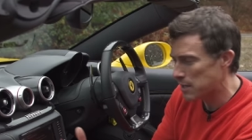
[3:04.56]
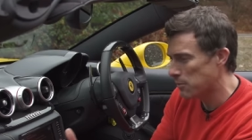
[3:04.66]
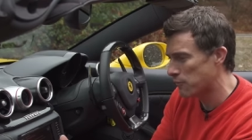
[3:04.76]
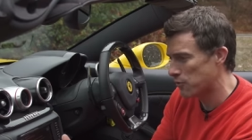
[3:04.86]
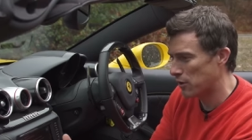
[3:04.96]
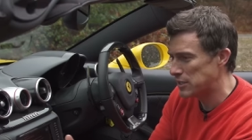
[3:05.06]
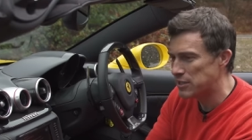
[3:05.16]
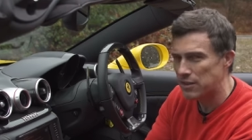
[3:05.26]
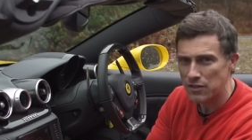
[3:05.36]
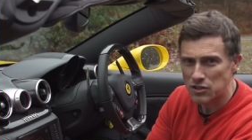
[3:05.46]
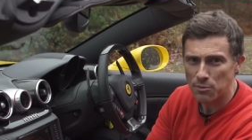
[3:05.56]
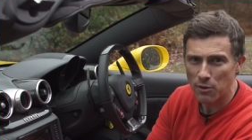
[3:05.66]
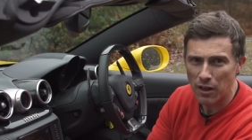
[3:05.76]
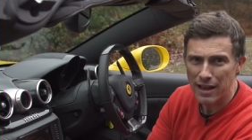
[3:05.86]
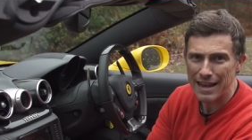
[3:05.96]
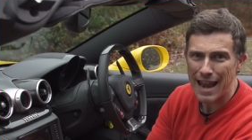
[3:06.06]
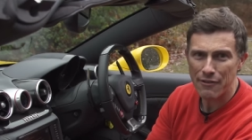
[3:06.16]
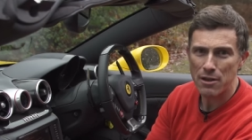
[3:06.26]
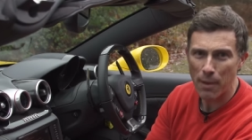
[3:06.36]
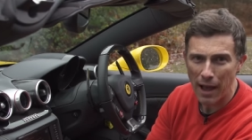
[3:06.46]
come on, Ferrari, do you think that someone like
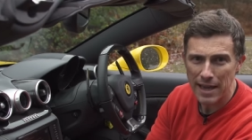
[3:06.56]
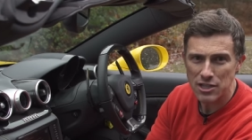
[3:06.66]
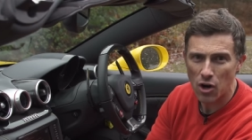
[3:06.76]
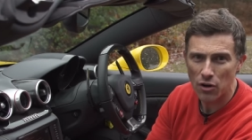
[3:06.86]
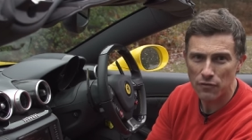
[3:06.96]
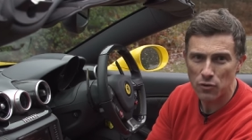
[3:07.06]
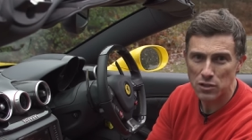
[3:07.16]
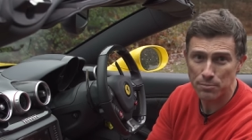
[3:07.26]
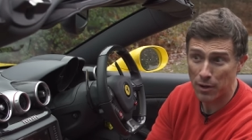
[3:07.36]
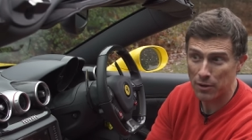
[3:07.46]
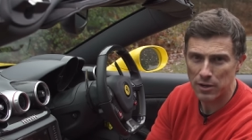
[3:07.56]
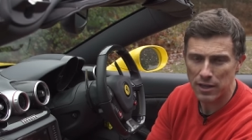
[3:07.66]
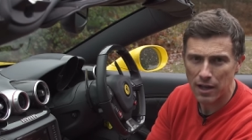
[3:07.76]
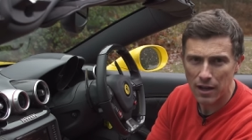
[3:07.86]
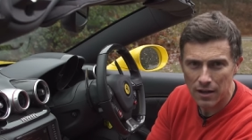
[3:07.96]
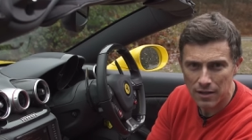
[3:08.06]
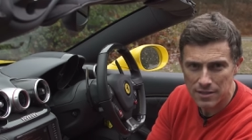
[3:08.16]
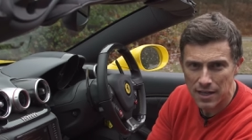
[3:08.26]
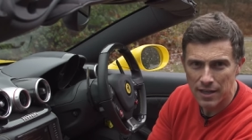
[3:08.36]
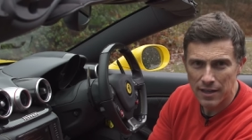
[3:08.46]
Larry Page can't afford to buy one of your
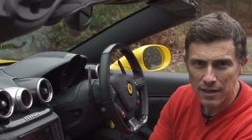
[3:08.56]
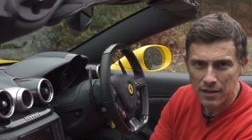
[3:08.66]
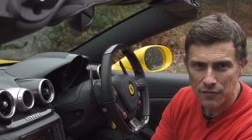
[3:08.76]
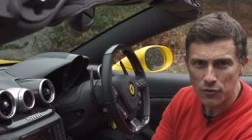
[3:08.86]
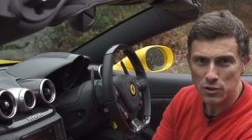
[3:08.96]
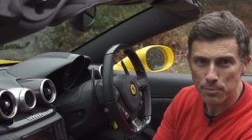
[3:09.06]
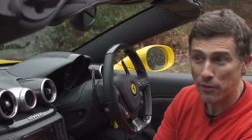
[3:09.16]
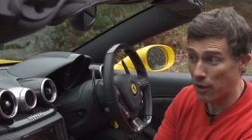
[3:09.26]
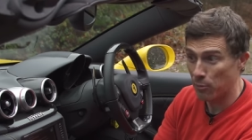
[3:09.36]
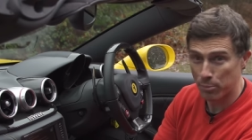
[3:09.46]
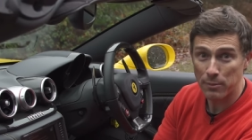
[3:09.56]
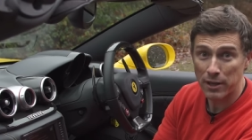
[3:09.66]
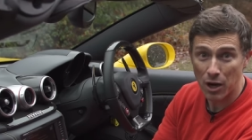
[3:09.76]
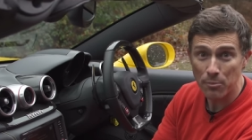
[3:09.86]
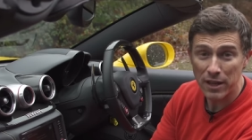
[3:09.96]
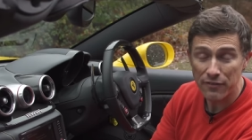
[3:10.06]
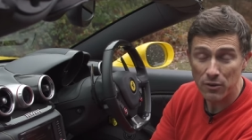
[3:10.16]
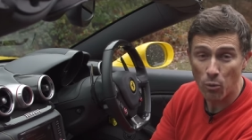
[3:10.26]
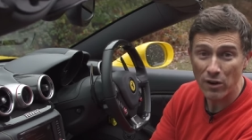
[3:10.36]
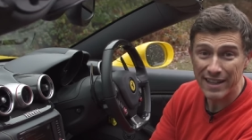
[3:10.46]
cars? Could afford to buy the whole blooming company if
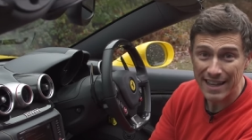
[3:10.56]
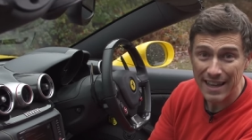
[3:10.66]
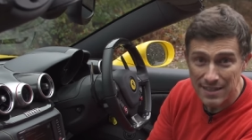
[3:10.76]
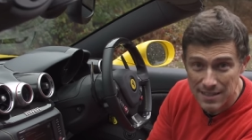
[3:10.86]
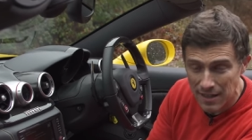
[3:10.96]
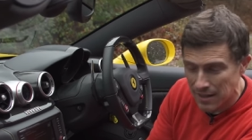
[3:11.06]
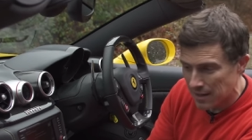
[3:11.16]
he wanted it.